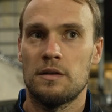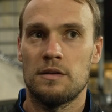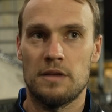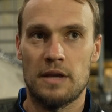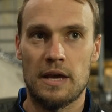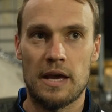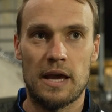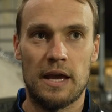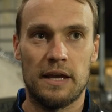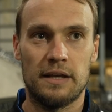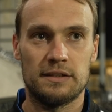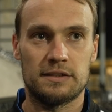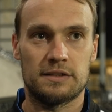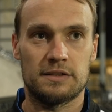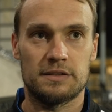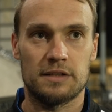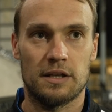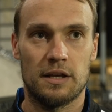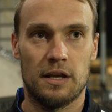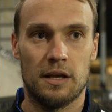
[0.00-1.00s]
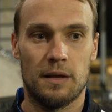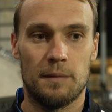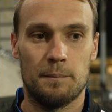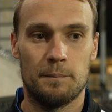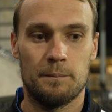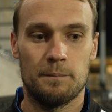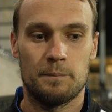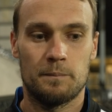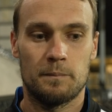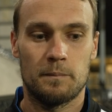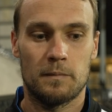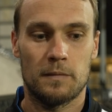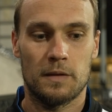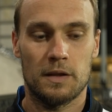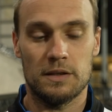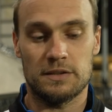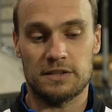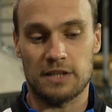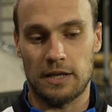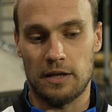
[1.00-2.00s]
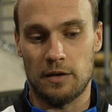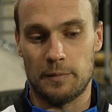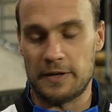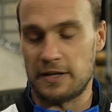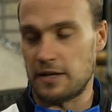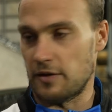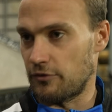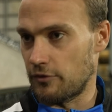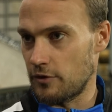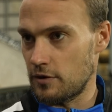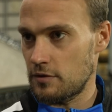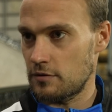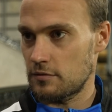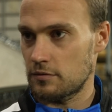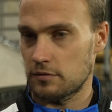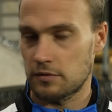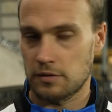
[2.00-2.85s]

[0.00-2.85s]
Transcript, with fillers: Yeah, it's um, it's a little bit different.